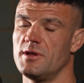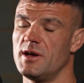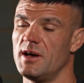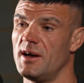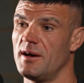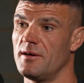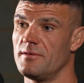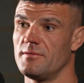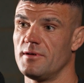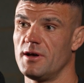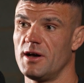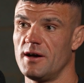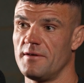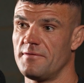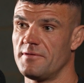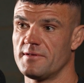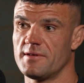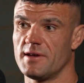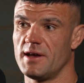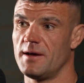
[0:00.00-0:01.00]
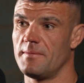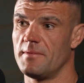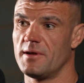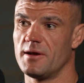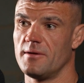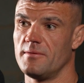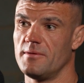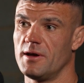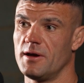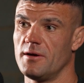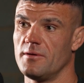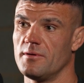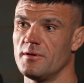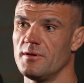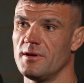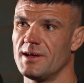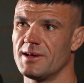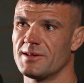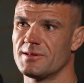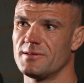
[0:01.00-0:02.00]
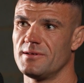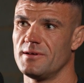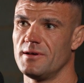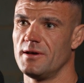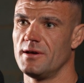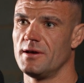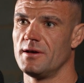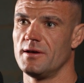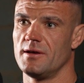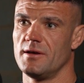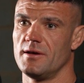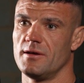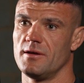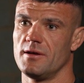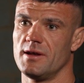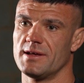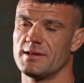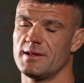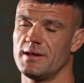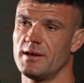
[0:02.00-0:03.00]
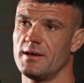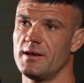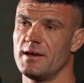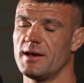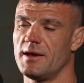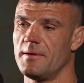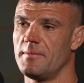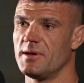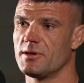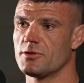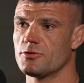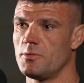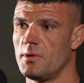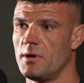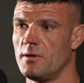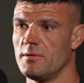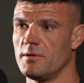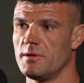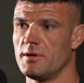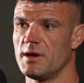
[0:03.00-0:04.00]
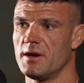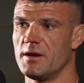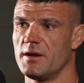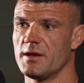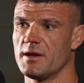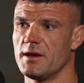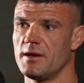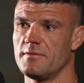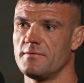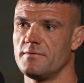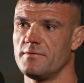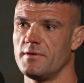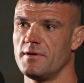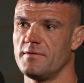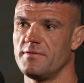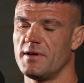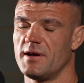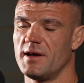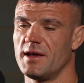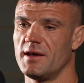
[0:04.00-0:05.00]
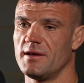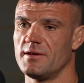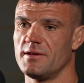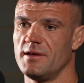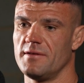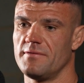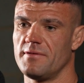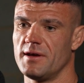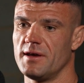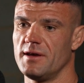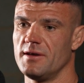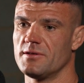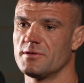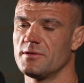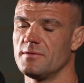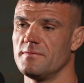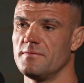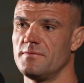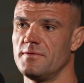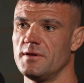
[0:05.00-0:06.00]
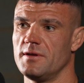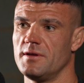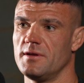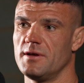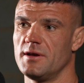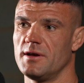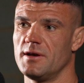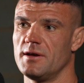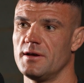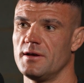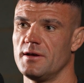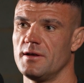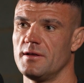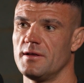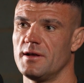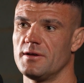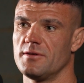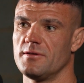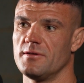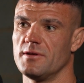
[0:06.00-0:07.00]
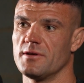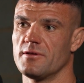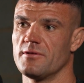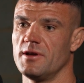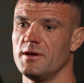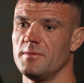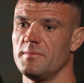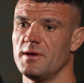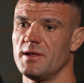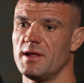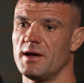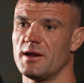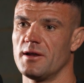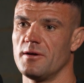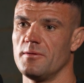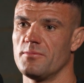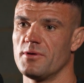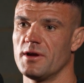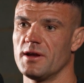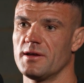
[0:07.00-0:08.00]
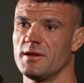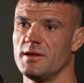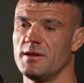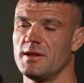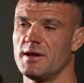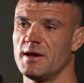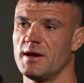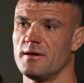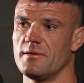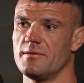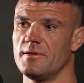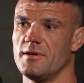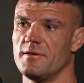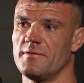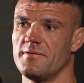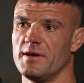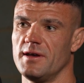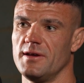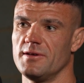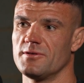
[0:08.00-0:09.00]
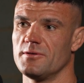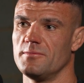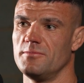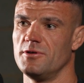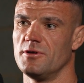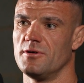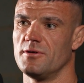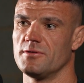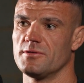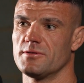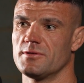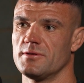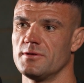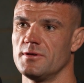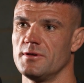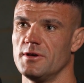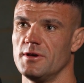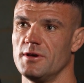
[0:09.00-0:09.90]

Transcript: Yeah, half the time I don't know. Unless it can get a bit swollen now and again. If I eat something that doesn't agree with me, like I don't break it down. If I eat some nuts